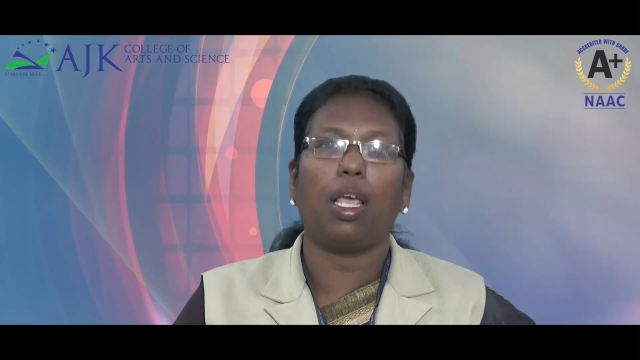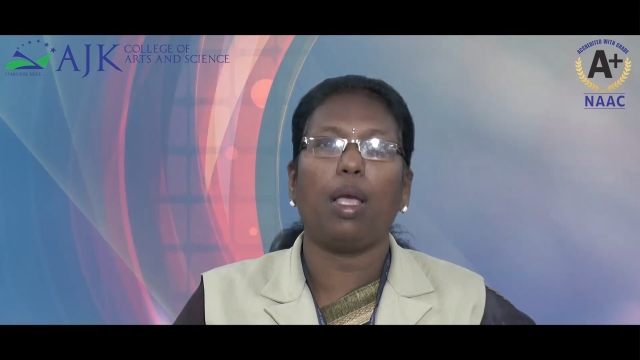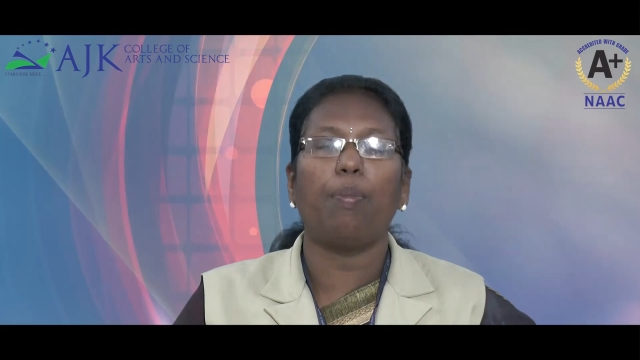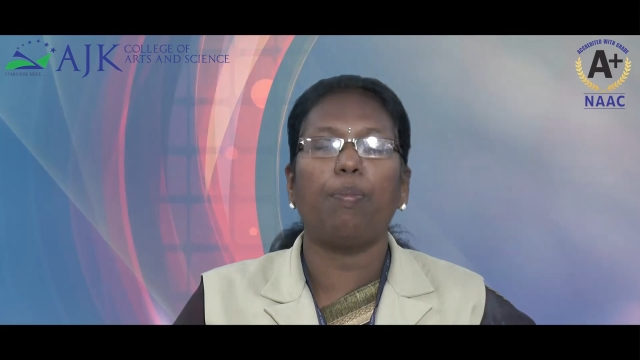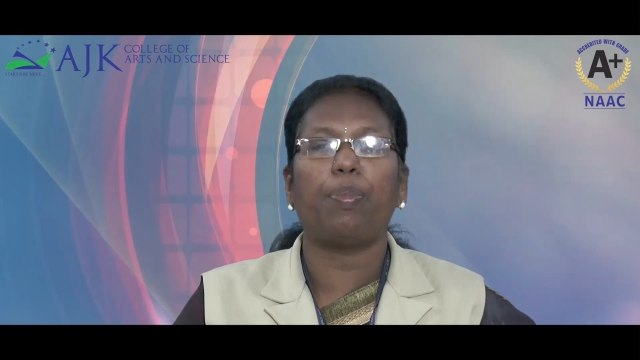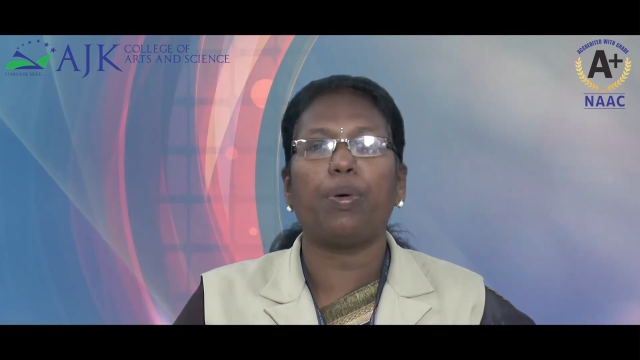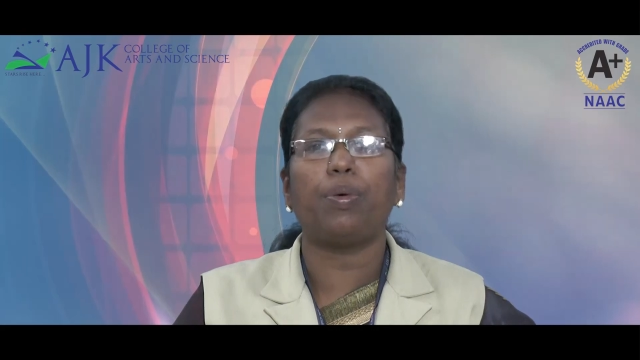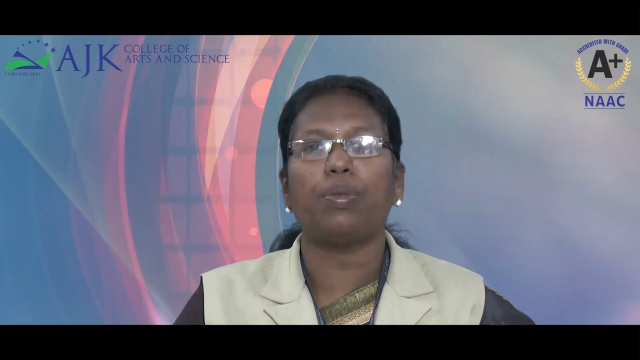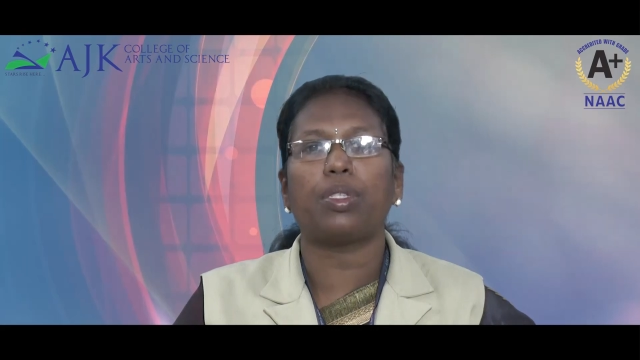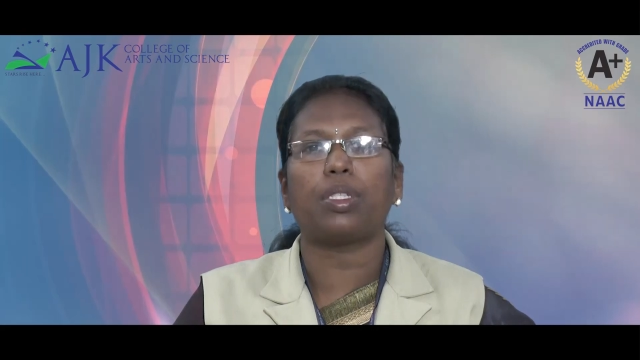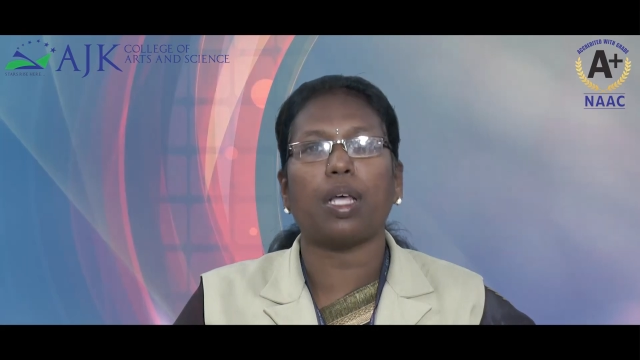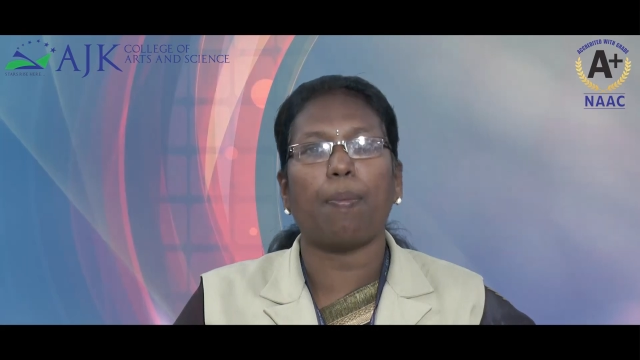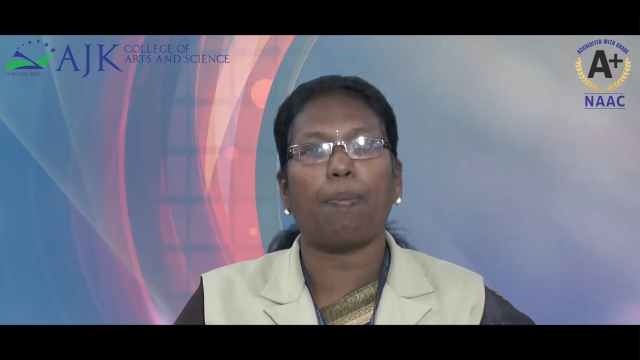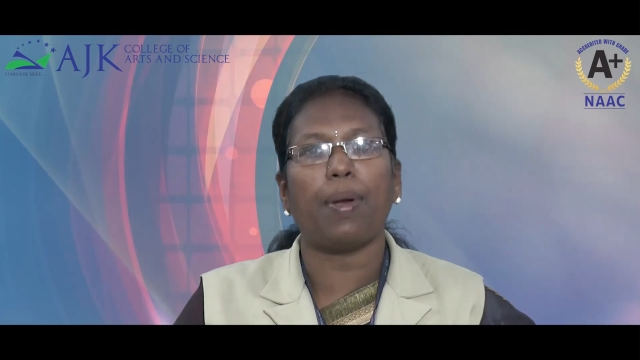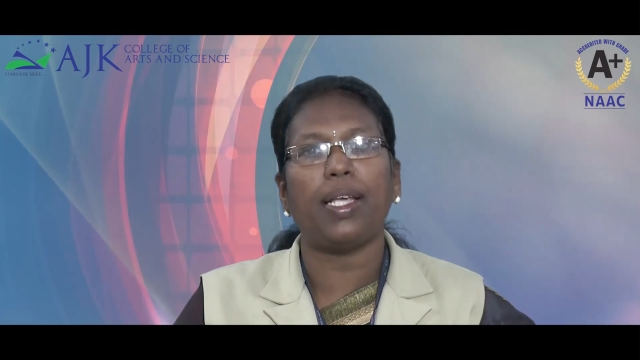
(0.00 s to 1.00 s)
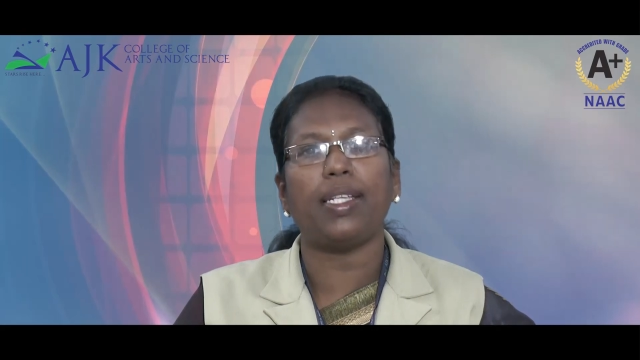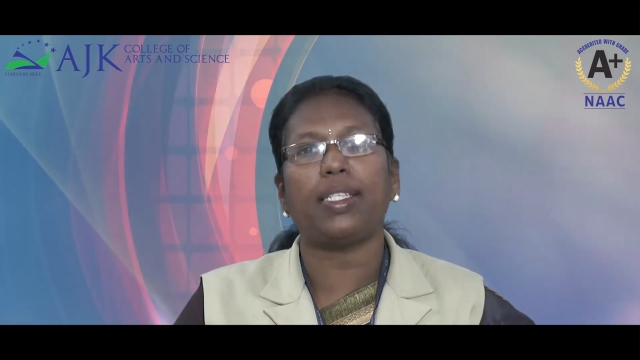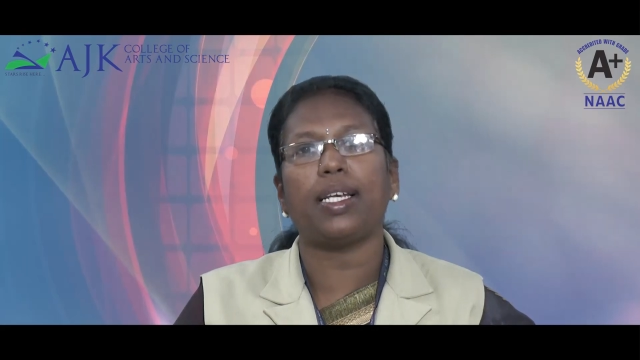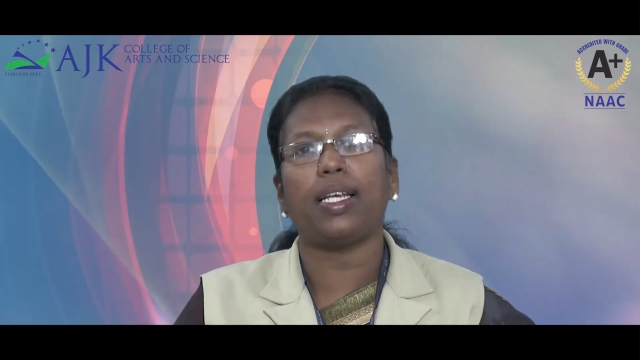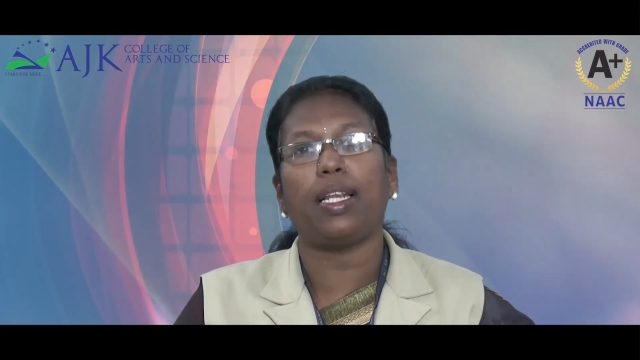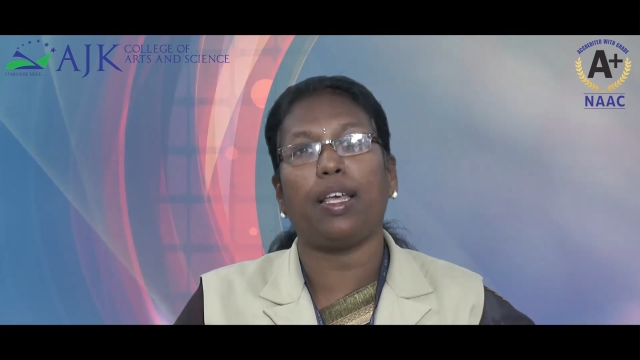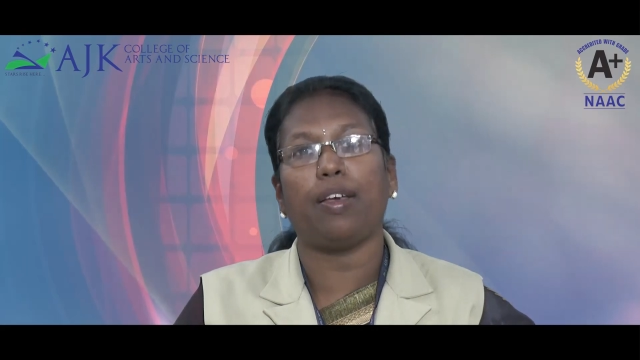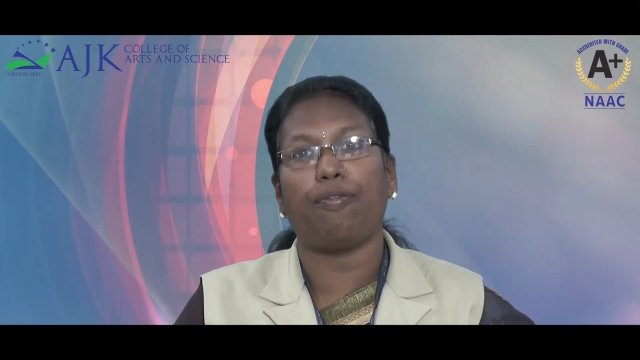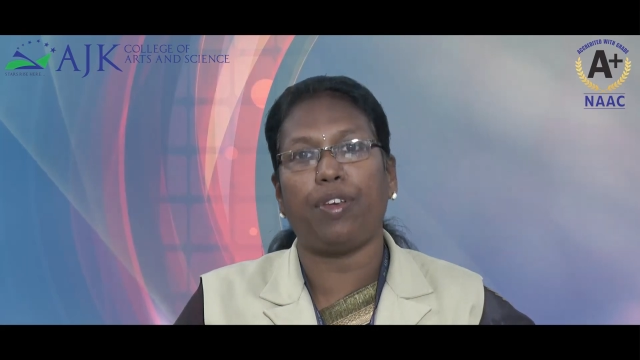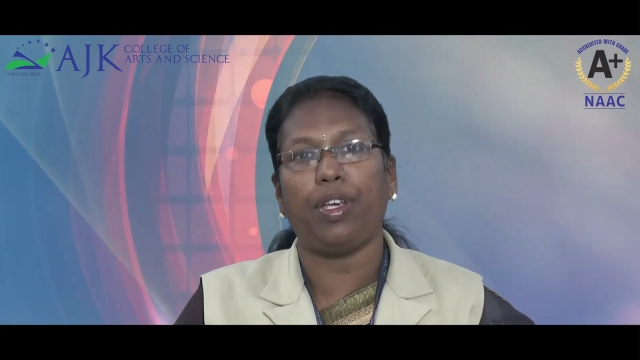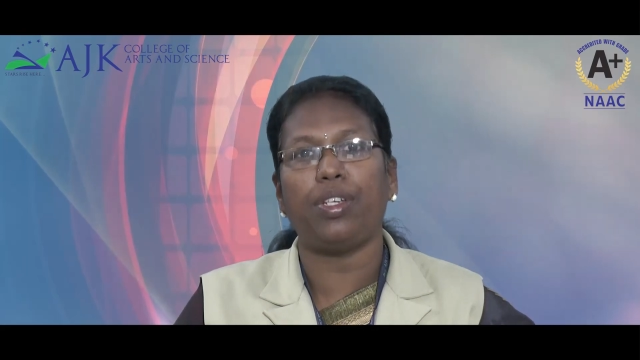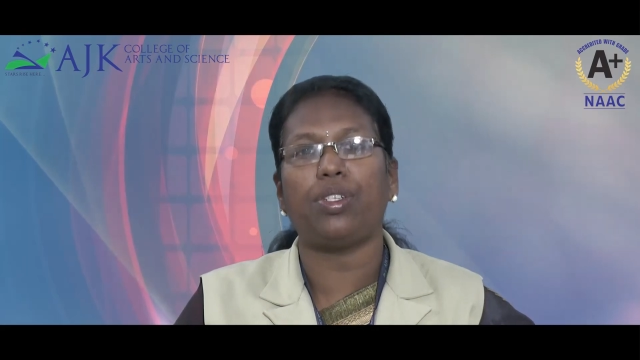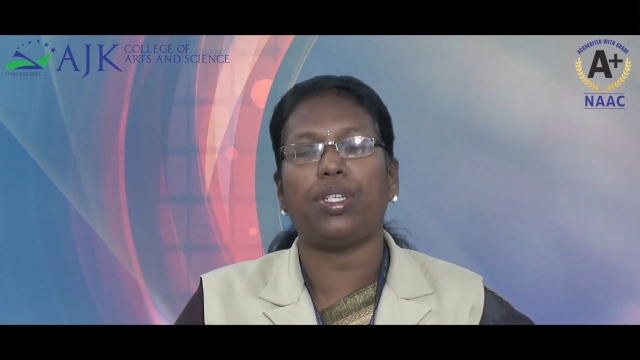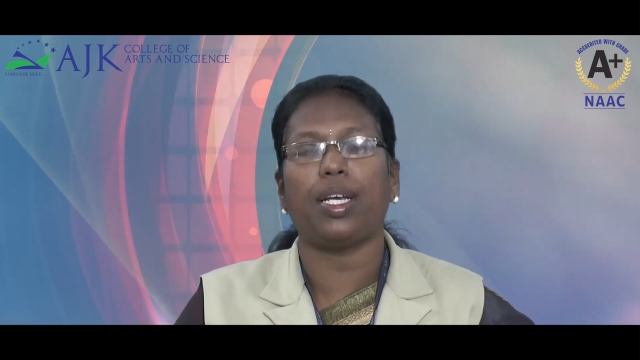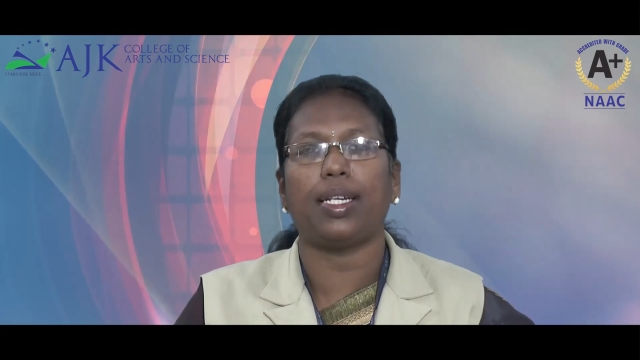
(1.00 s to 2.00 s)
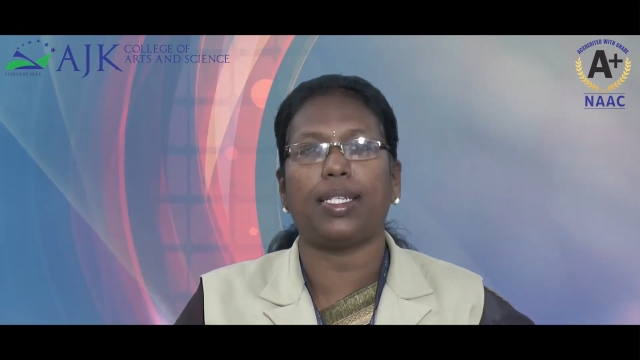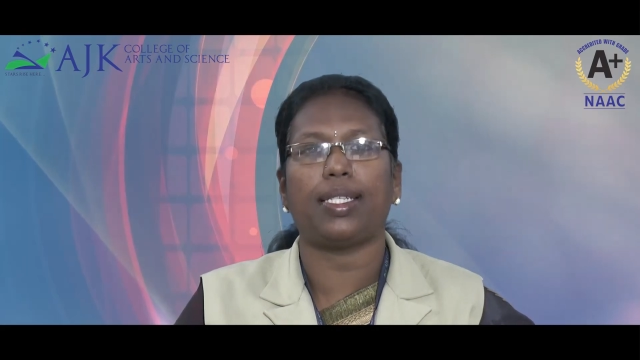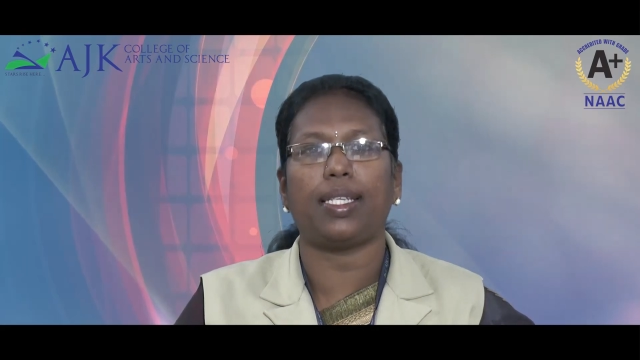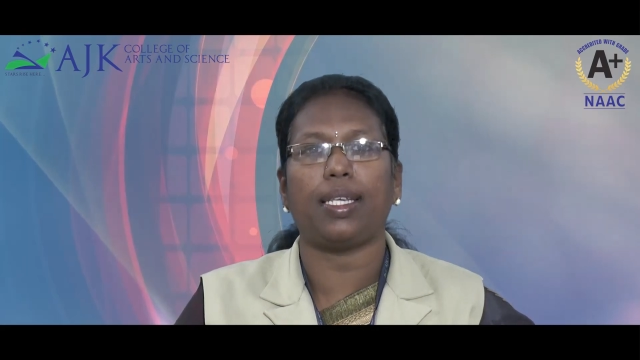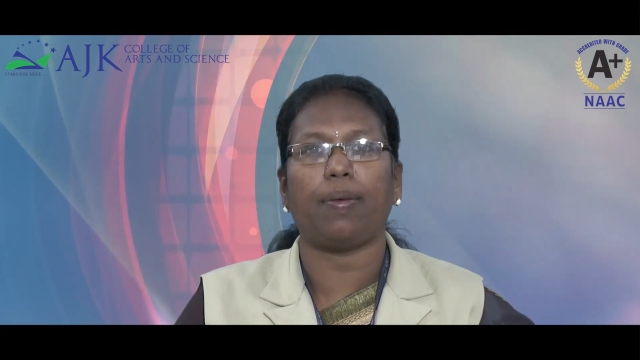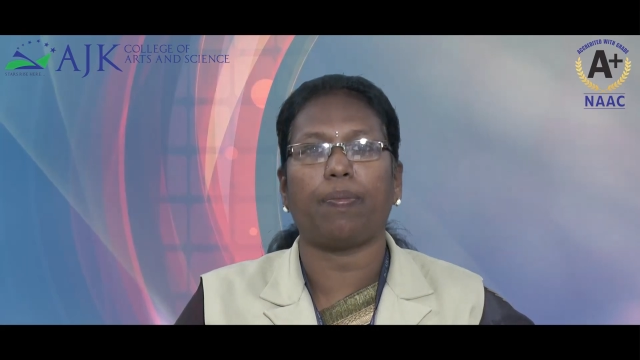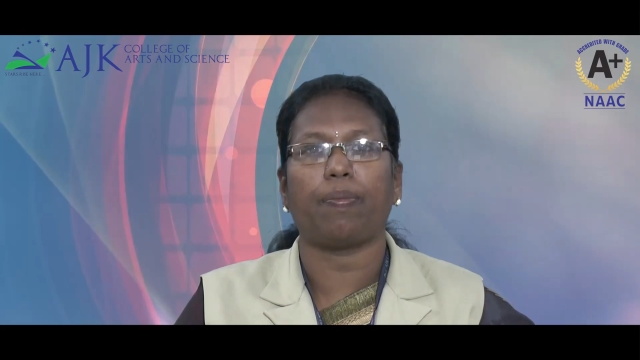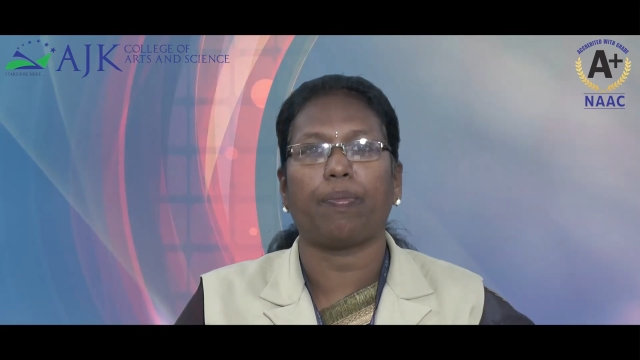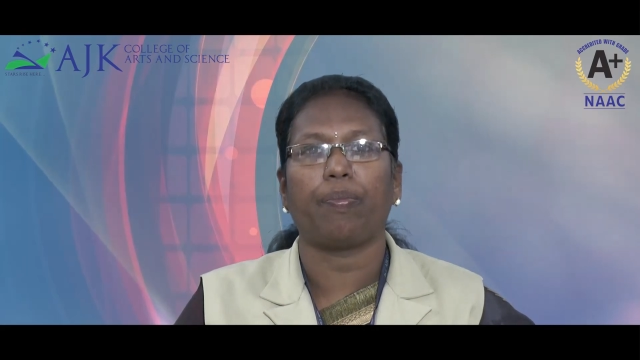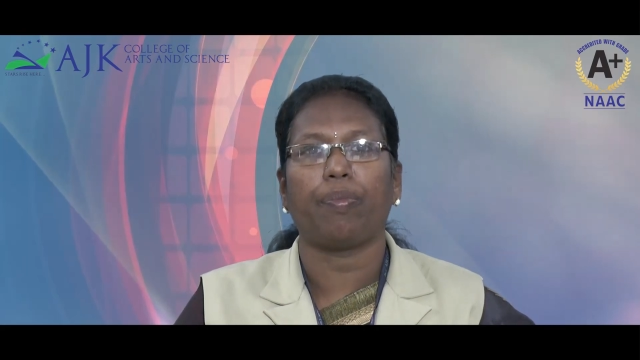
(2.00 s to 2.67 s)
improve supply chain efficiency.